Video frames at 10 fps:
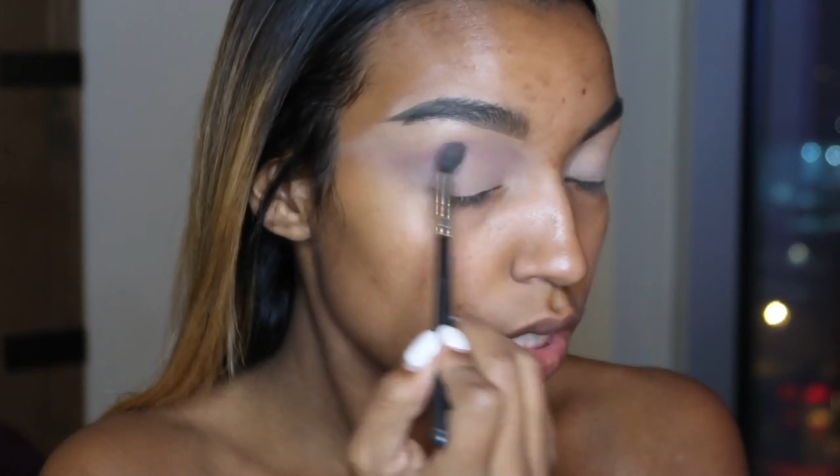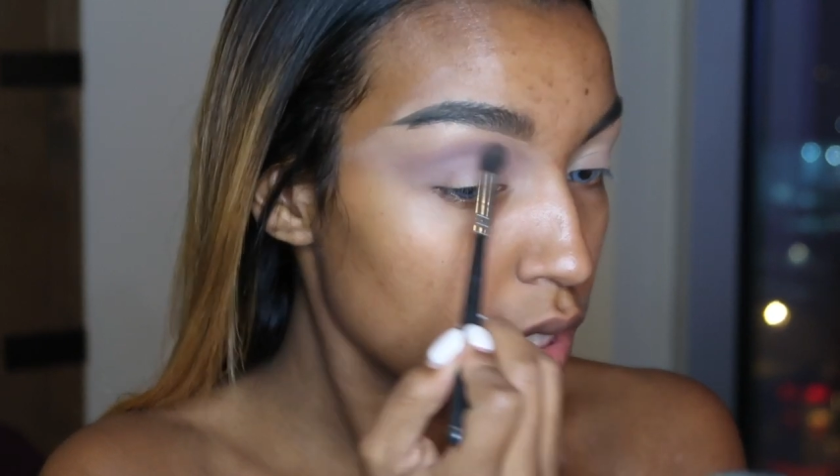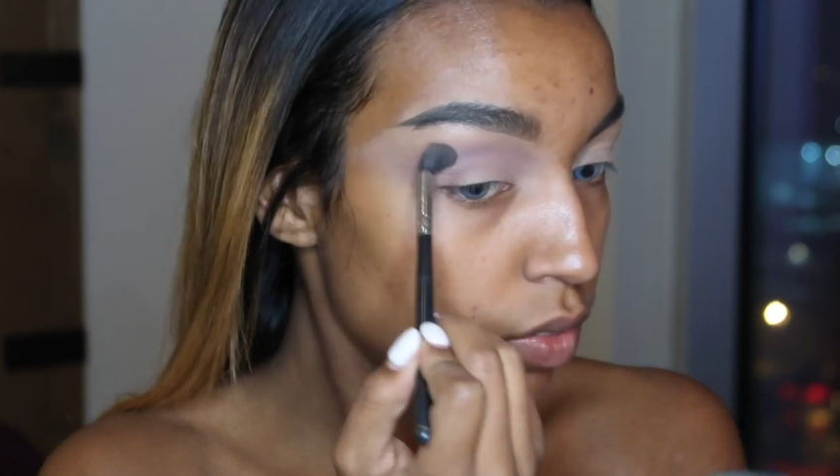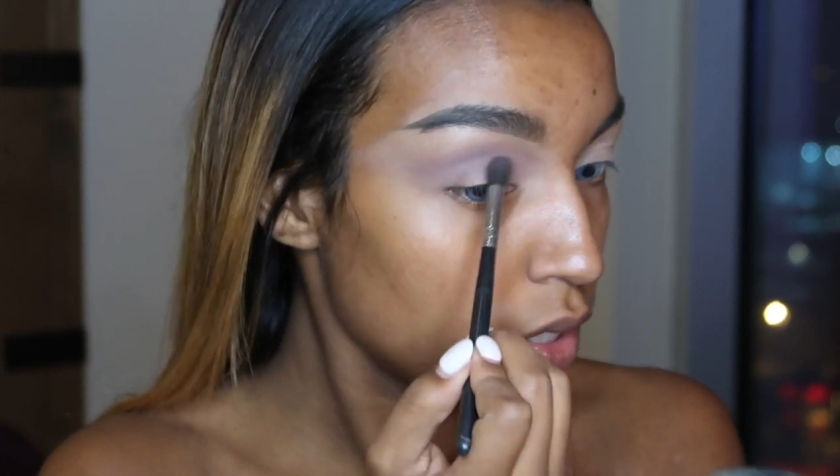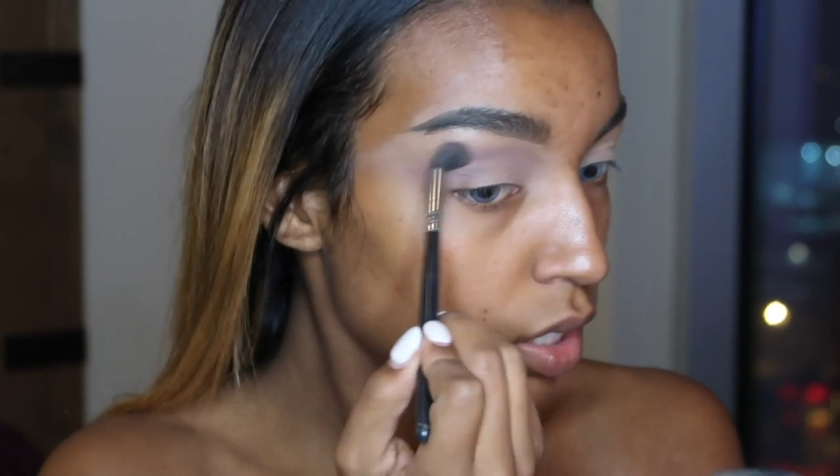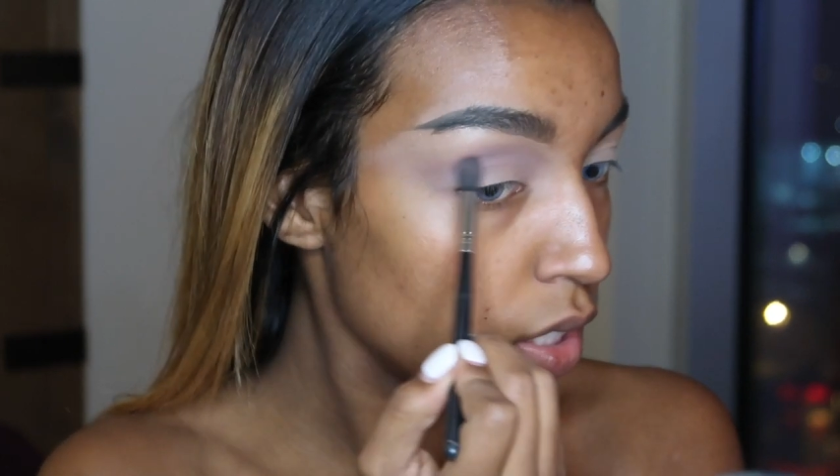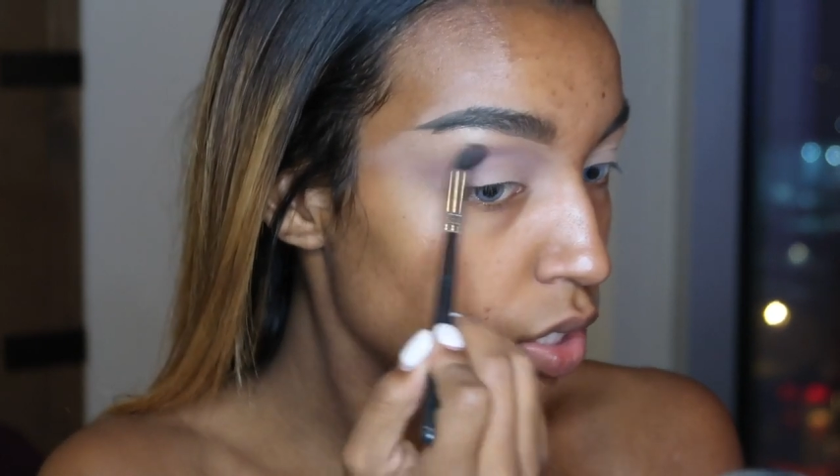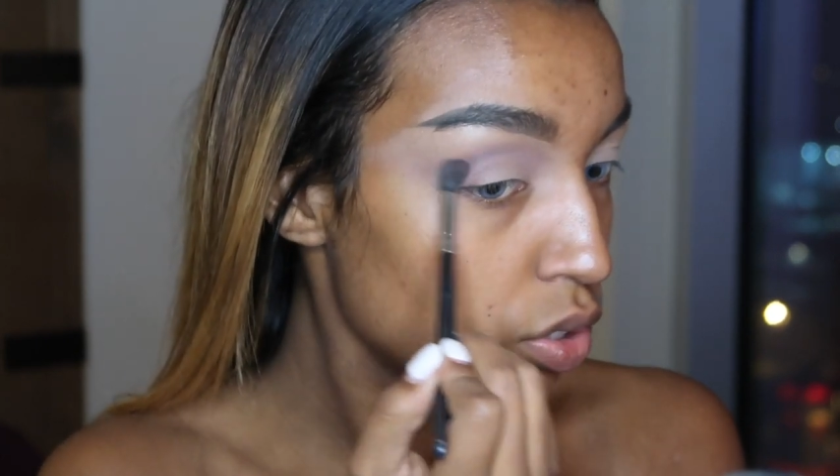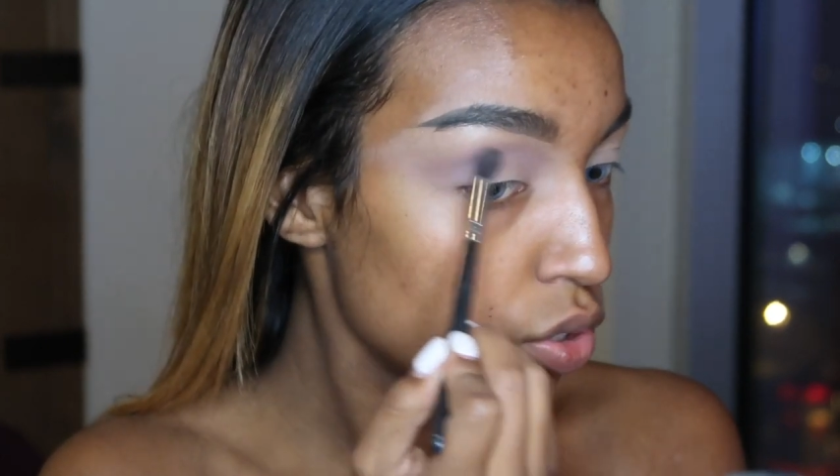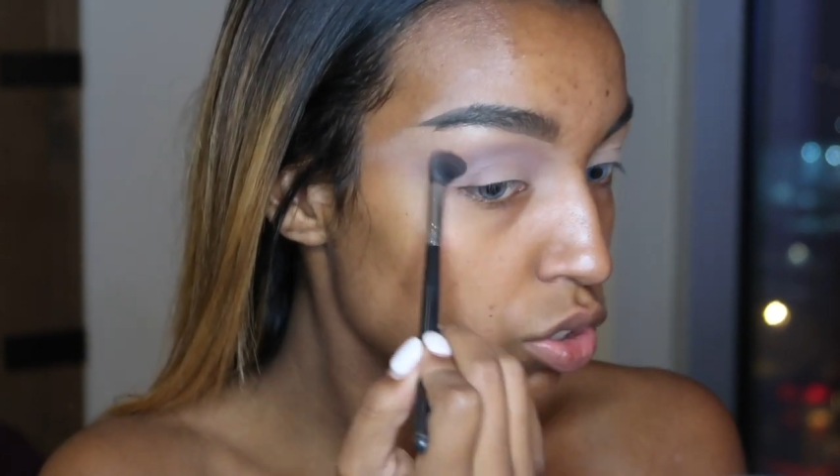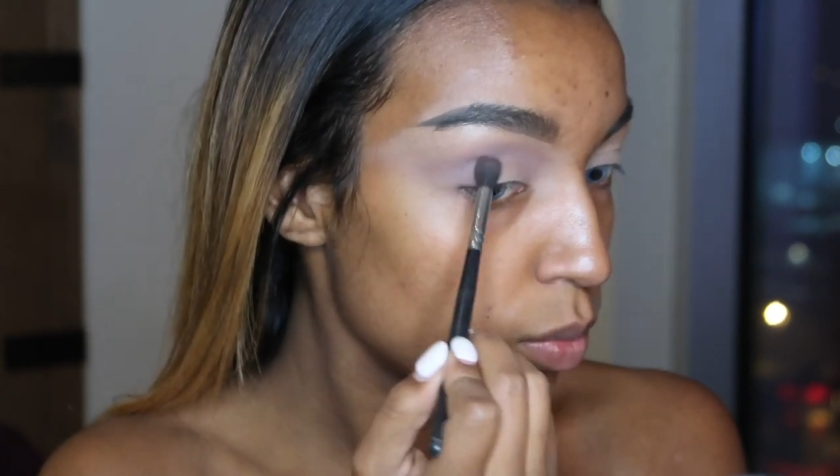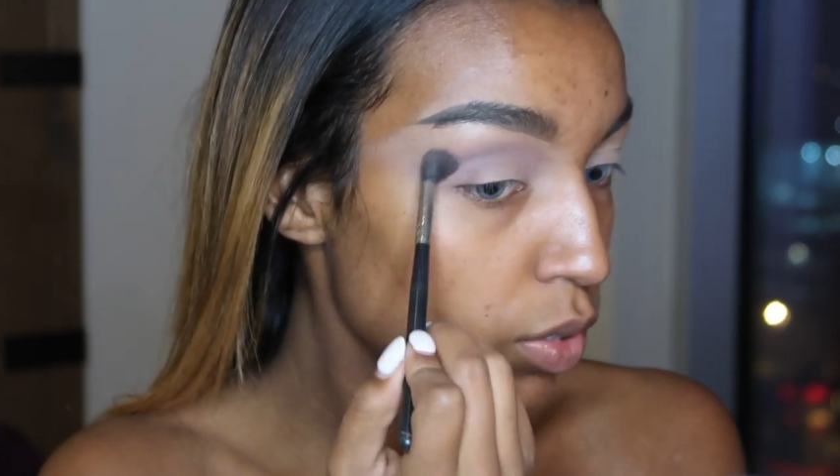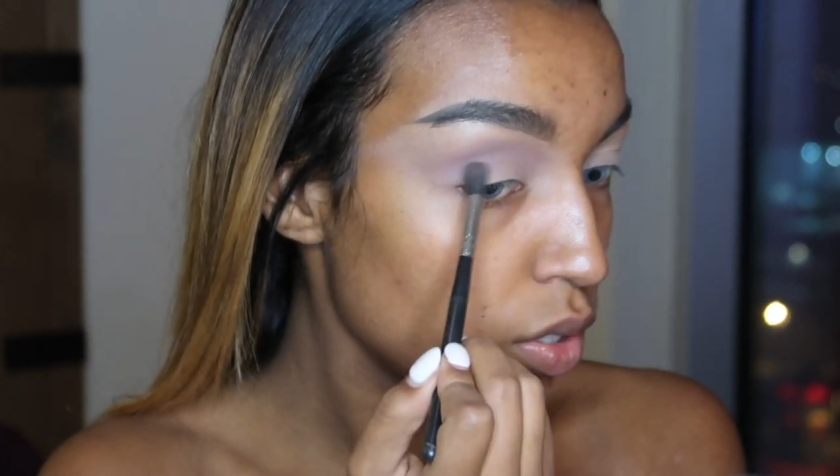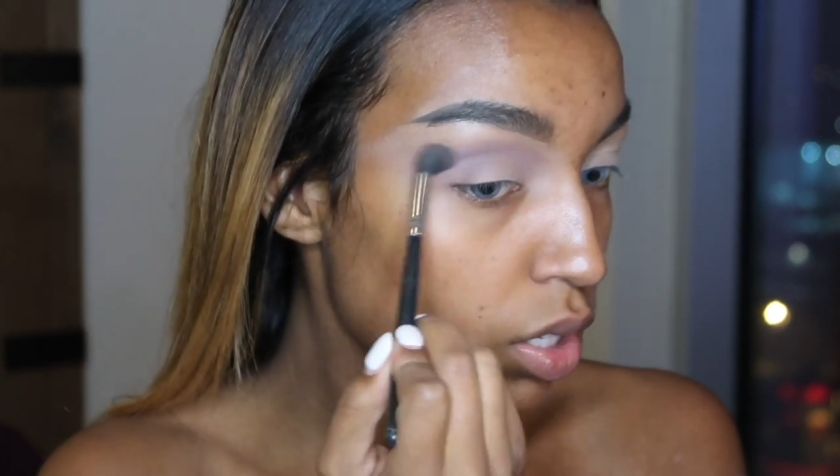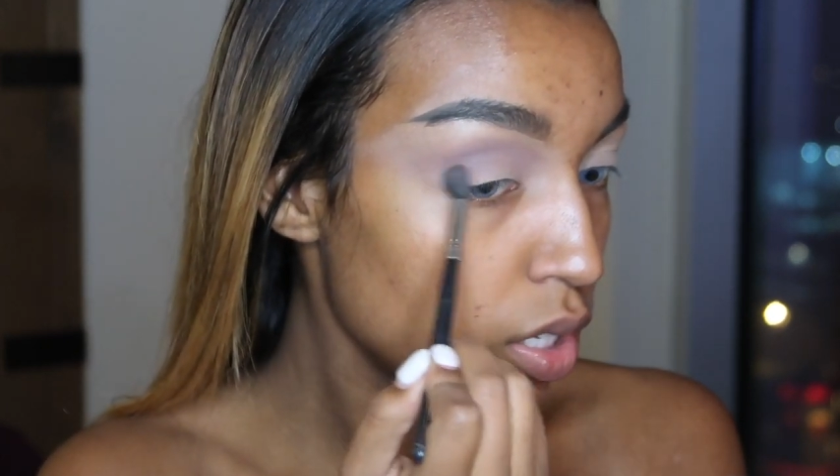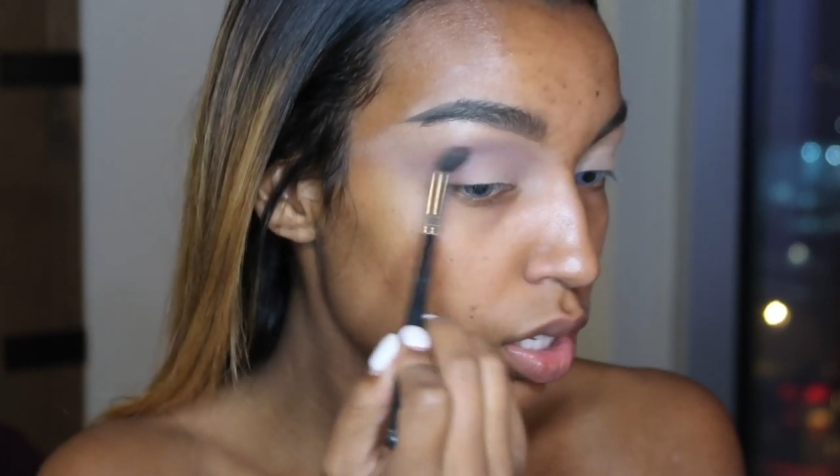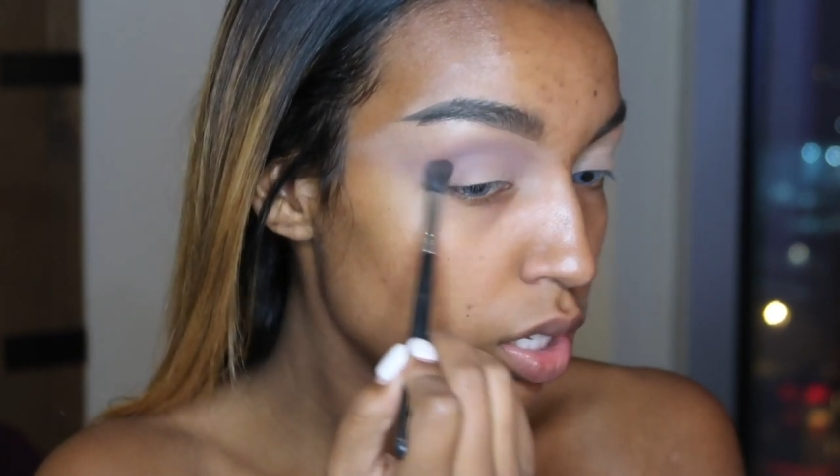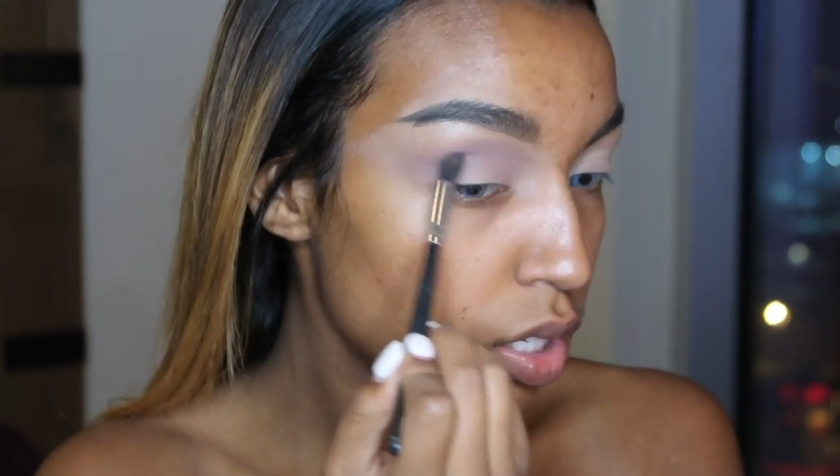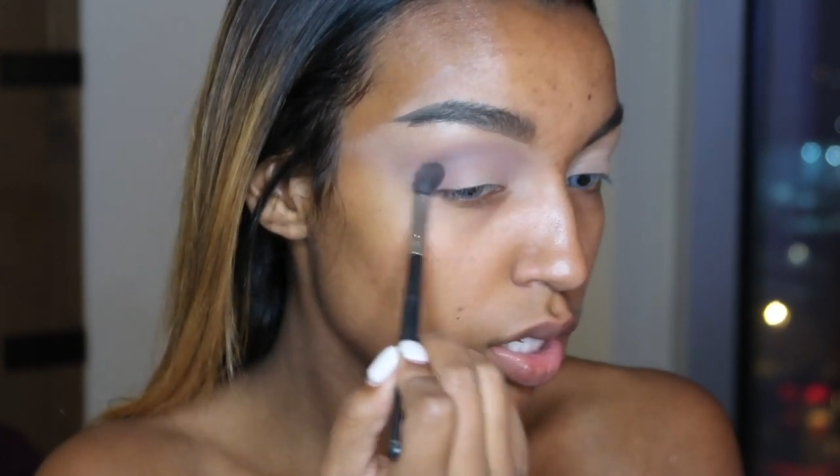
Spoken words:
evenly distributed.